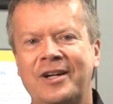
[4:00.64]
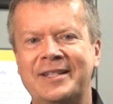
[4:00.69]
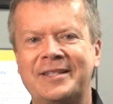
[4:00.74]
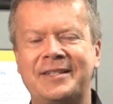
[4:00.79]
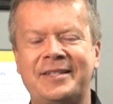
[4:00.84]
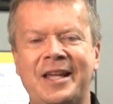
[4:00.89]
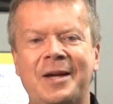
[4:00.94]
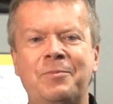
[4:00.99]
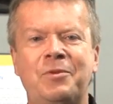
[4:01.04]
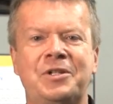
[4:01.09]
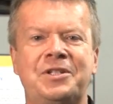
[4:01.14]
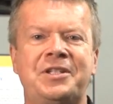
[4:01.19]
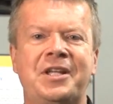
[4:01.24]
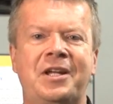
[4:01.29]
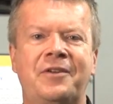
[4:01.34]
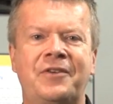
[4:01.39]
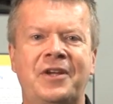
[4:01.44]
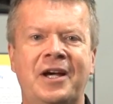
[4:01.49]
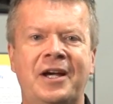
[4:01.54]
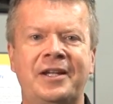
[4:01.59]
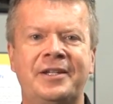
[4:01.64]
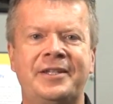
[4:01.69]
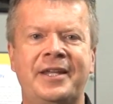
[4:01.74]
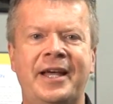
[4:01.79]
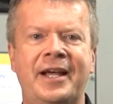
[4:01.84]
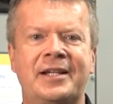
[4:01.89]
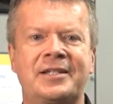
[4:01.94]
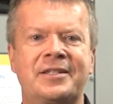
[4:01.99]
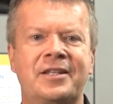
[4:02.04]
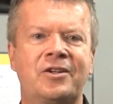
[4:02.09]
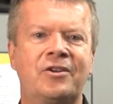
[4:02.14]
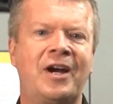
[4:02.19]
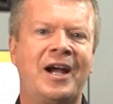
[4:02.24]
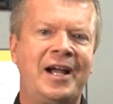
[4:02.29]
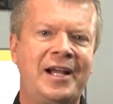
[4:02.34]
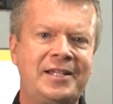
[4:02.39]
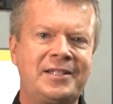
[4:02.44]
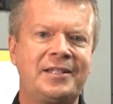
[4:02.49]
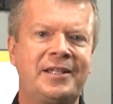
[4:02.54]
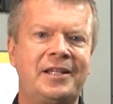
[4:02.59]
are a separate set of contacts that are
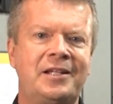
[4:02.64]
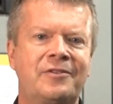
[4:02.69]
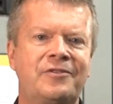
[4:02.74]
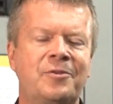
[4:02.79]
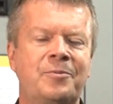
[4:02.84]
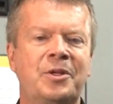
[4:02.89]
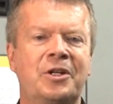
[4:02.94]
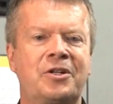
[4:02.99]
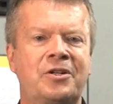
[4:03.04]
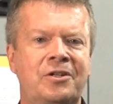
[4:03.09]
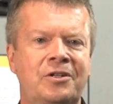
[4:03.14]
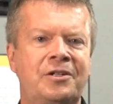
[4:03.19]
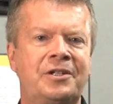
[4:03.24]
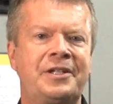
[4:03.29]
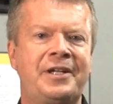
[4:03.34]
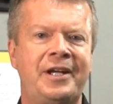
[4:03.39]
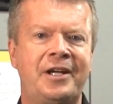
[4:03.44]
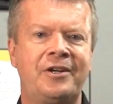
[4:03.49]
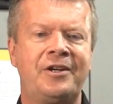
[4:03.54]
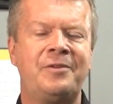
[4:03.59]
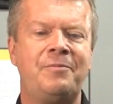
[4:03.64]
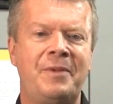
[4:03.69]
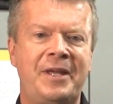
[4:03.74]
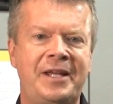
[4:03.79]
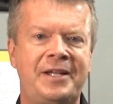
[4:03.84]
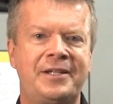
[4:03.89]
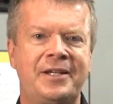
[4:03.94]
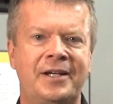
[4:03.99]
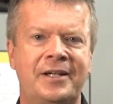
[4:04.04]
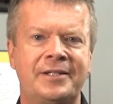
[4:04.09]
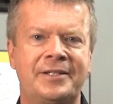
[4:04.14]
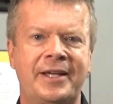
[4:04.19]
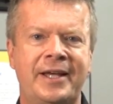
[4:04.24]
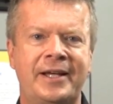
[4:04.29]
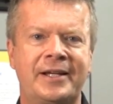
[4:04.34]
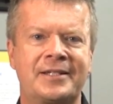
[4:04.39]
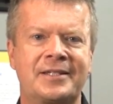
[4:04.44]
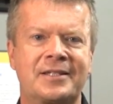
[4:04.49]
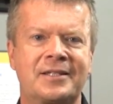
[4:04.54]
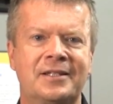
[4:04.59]
isolated from the current carrying main
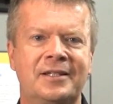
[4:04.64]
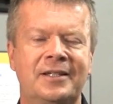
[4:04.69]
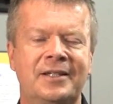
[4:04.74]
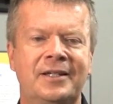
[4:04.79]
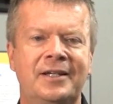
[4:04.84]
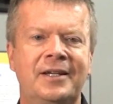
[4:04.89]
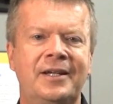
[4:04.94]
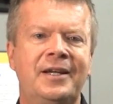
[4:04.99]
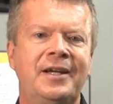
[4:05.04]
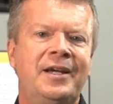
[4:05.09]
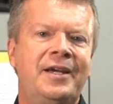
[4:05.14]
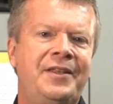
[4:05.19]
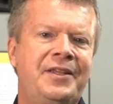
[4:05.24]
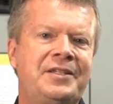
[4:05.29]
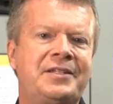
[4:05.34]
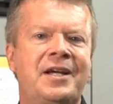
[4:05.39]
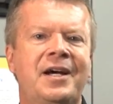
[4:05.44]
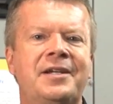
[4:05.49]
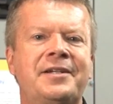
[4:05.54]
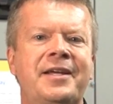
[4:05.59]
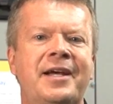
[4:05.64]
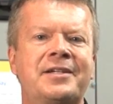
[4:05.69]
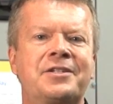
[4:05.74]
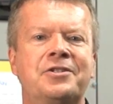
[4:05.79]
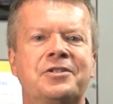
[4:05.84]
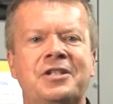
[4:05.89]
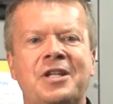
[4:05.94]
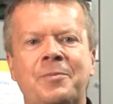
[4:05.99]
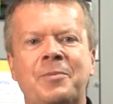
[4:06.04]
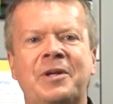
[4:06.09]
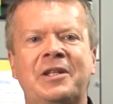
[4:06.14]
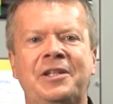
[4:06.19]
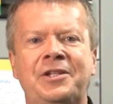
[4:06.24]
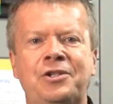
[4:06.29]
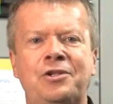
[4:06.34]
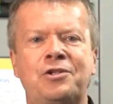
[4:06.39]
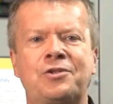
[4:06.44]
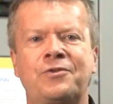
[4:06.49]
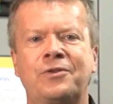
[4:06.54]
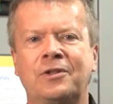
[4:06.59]
contacts. These contacts are
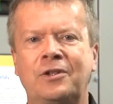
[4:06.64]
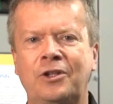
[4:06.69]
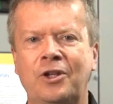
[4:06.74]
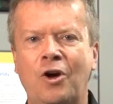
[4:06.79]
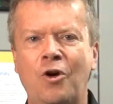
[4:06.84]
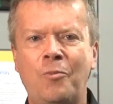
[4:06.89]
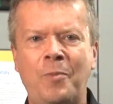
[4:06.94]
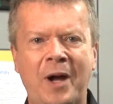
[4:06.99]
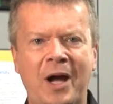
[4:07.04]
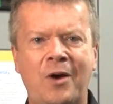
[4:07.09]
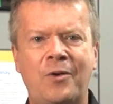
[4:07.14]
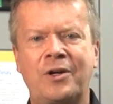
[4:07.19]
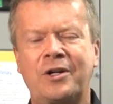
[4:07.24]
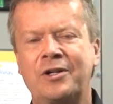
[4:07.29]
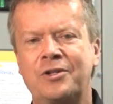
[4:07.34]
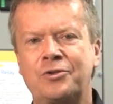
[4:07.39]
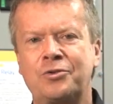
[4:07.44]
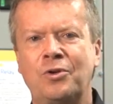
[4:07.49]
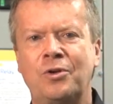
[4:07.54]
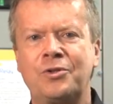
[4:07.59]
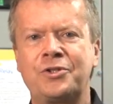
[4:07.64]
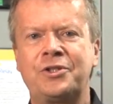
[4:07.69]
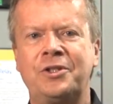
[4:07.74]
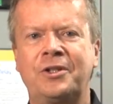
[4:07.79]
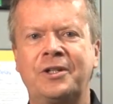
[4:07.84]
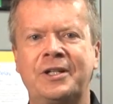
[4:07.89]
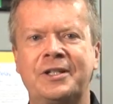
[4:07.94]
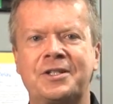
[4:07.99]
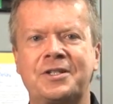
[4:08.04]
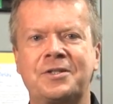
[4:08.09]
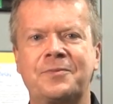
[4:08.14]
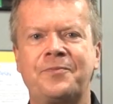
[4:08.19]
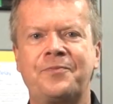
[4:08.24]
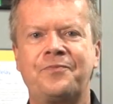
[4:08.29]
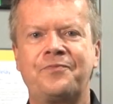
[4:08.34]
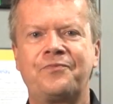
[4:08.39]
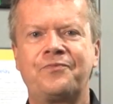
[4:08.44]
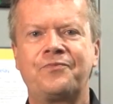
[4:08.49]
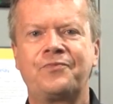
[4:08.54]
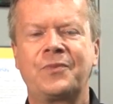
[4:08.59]
typically used for low power control circuits.
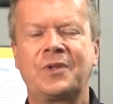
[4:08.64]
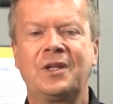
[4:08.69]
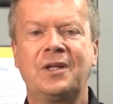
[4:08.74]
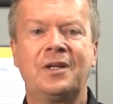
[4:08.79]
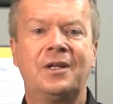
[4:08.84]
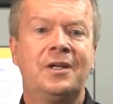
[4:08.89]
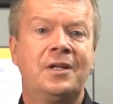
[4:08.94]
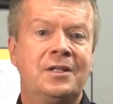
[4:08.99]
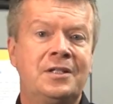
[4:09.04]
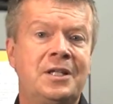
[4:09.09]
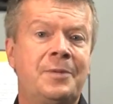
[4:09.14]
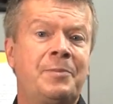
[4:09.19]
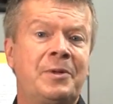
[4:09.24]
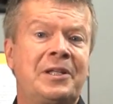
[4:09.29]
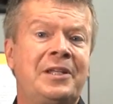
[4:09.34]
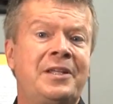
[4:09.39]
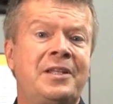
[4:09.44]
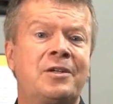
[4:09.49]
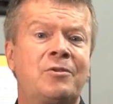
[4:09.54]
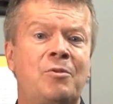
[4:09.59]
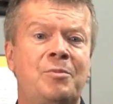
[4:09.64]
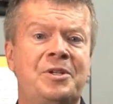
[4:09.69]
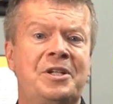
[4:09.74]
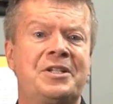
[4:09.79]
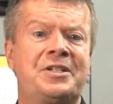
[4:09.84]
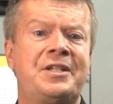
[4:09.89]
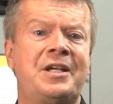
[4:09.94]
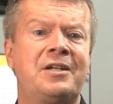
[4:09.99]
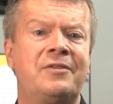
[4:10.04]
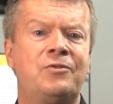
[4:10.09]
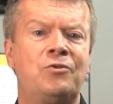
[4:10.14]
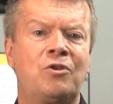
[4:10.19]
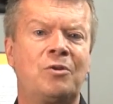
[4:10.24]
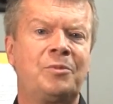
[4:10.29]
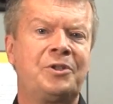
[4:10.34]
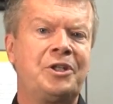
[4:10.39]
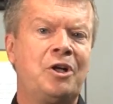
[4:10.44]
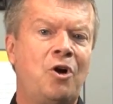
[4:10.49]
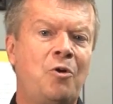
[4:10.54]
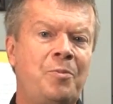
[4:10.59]
Typically, there will be a set of
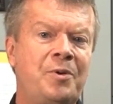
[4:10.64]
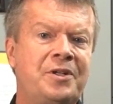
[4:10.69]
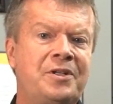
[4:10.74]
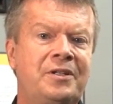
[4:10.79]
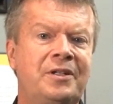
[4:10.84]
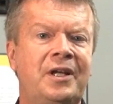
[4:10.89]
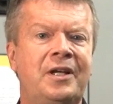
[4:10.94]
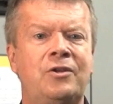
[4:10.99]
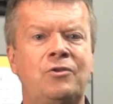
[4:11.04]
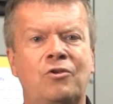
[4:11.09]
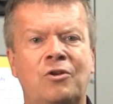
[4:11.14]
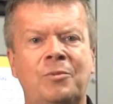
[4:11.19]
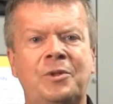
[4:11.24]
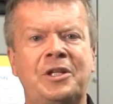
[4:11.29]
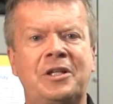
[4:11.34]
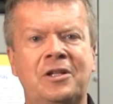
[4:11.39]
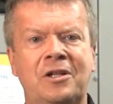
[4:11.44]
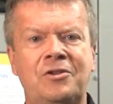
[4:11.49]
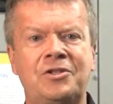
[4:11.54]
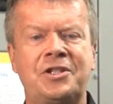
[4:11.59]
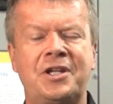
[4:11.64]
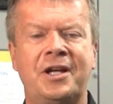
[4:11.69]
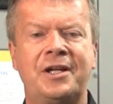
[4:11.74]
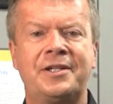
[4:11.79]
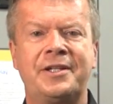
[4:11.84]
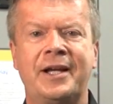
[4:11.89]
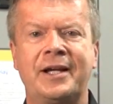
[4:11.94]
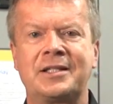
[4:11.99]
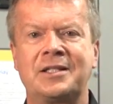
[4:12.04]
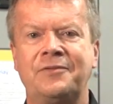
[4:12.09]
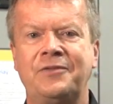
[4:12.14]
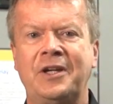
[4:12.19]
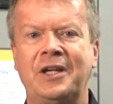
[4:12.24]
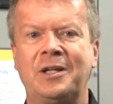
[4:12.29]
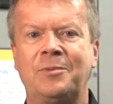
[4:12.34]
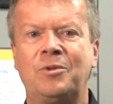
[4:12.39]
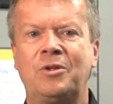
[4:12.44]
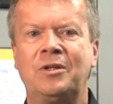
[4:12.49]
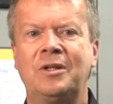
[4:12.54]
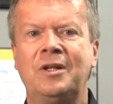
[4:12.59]
normally open and normally closed contacts
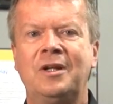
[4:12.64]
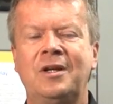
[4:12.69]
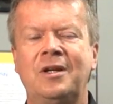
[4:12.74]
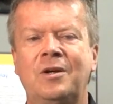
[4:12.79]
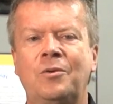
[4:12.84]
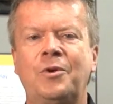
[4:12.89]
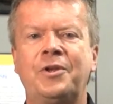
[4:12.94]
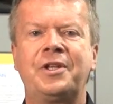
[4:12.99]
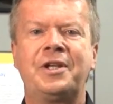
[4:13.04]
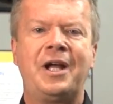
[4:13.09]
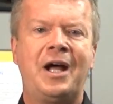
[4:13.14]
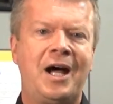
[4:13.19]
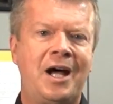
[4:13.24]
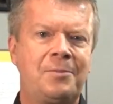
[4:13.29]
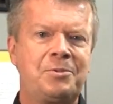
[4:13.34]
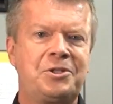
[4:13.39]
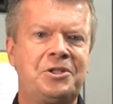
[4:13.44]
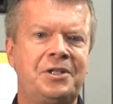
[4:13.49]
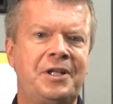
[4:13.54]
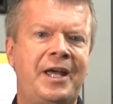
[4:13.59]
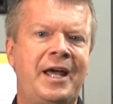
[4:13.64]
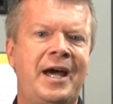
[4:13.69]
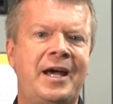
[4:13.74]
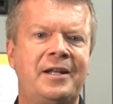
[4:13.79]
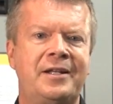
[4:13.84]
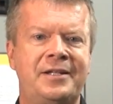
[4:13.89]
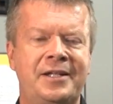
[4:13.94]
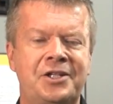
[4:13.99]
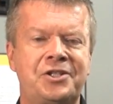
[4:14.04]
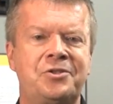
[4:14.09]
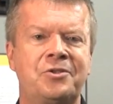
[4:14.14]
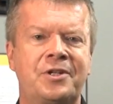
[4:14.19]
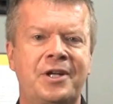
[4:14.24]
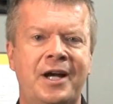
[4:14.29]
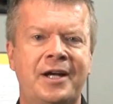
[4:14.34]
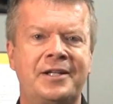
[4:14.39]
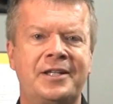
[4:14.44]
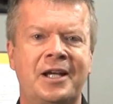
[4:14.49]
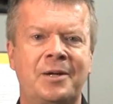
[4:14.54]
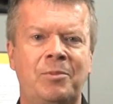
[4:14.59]
available with an option to add additional
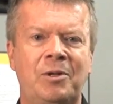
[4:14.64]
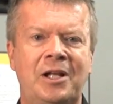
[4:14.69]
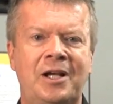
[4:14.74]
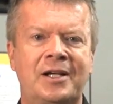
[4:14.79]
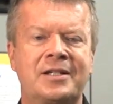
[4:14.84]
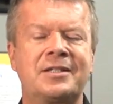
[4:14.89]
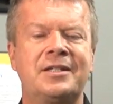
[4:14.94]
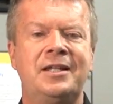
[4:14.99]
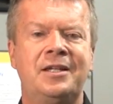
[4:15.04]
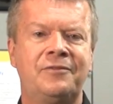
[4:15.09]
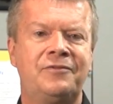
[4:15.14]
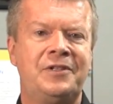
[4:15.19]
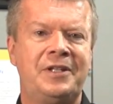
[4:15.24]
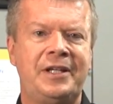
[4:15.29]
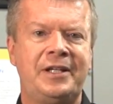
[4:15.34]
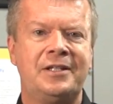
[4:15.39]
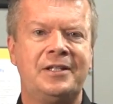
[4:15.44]
contact blocks if